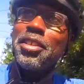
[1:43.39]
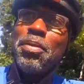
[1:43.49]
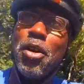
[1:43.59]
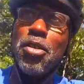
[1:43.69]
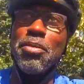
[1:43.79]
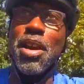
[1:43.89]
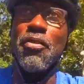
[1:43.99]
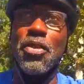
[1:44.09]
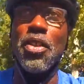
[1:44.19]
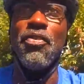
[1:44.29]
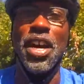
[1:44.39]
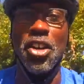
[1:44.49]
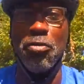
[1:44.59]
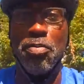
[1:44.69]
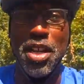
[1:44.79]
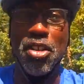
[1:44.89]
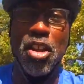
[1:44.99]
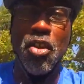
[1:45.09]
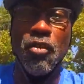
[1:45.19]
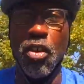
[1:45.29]
Supposedly made from the finest beans,
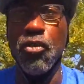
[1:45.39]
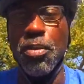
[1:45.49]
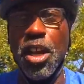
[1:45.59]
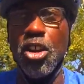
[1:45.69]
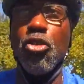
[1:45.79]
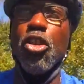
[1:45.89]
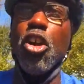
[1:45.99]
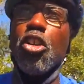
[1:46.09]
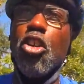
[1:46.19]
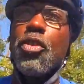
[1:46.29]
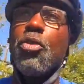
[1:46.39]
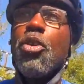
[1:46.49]
flown from countries all over the